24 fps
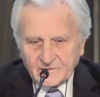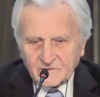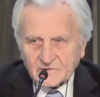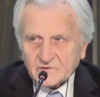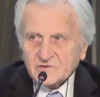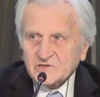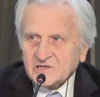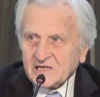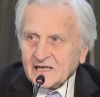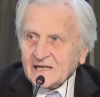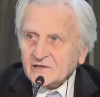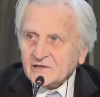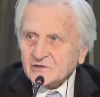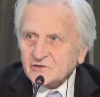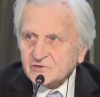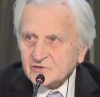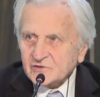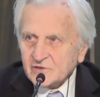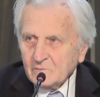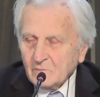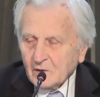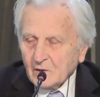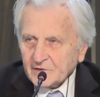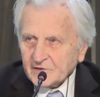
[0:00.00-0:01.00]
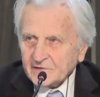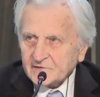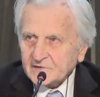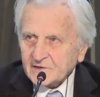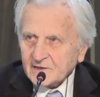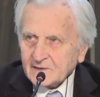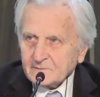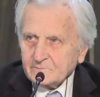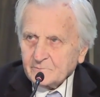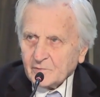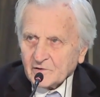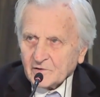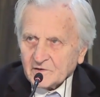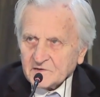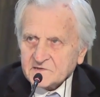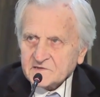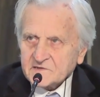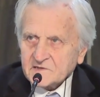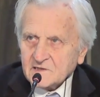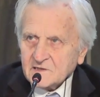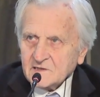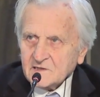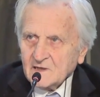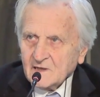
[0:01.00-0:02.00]
changed the monetary
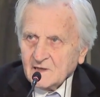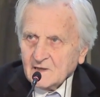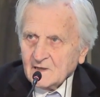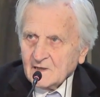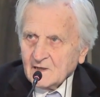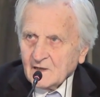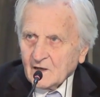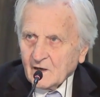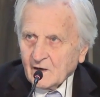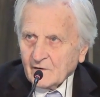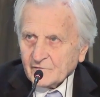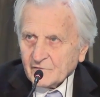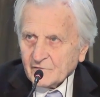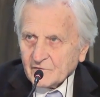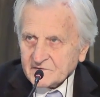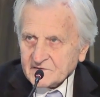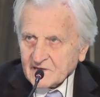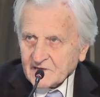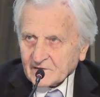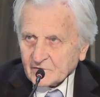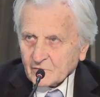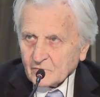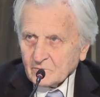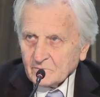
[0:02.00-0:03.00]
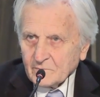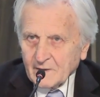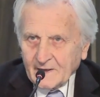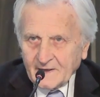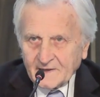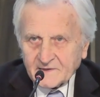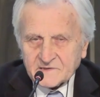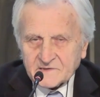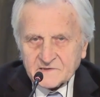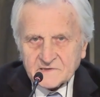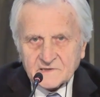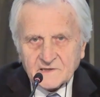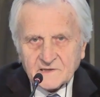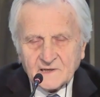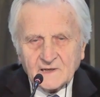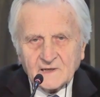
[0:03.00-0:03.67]
policy of the central banks,